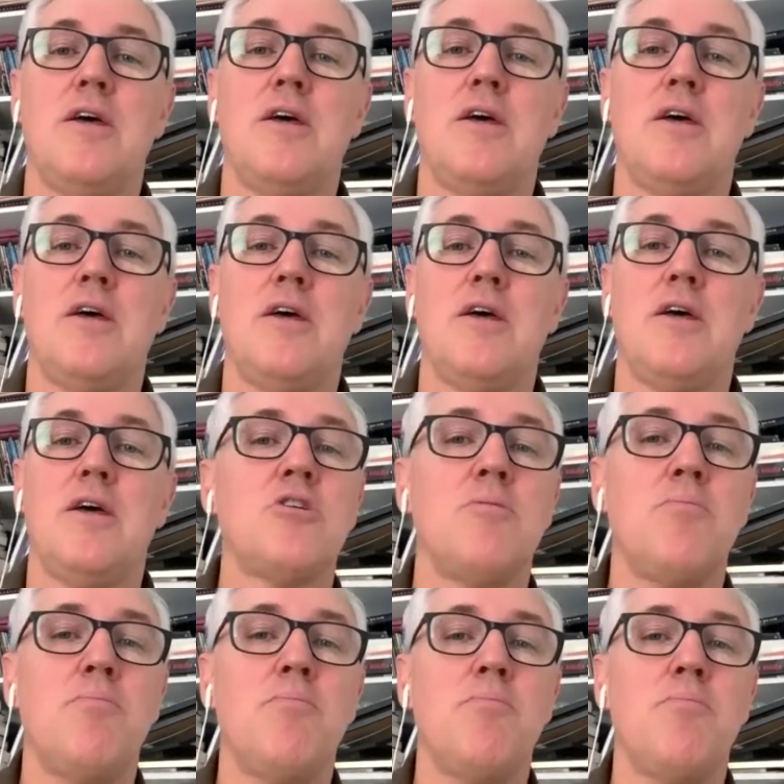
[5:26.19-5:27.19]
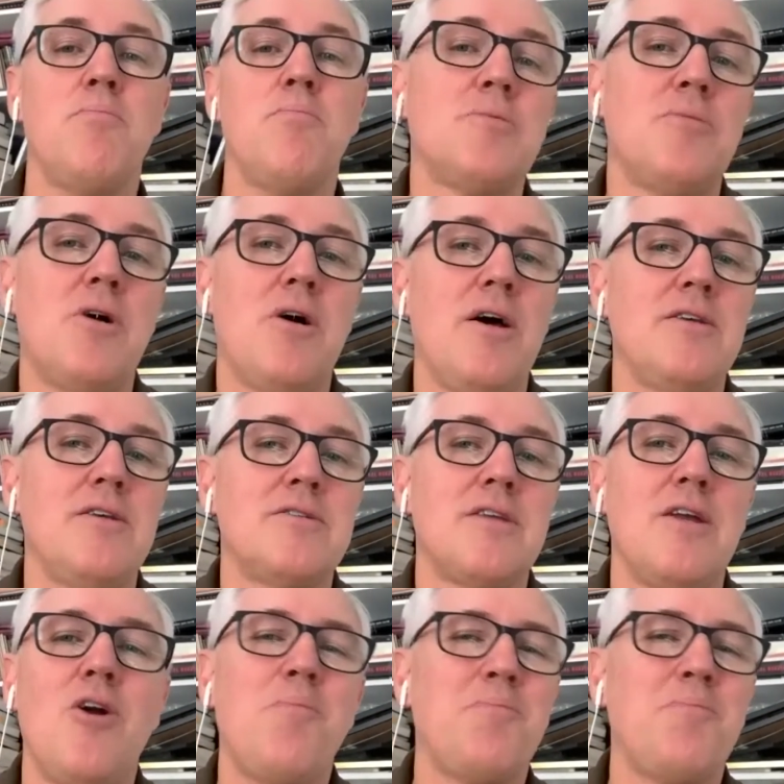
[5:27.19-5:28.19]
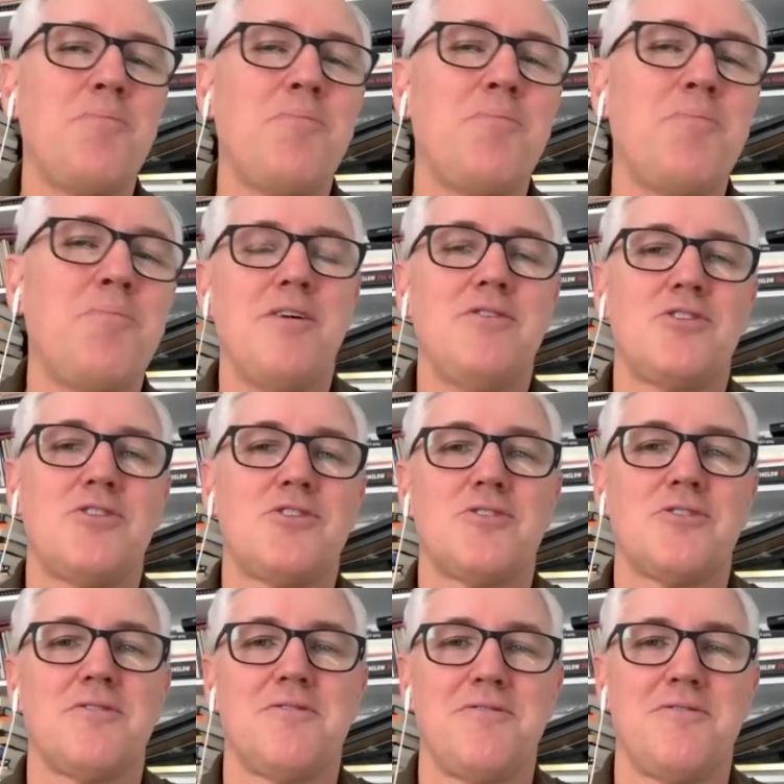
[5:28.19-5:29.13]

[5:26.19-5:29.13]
and how you can maximize and optimize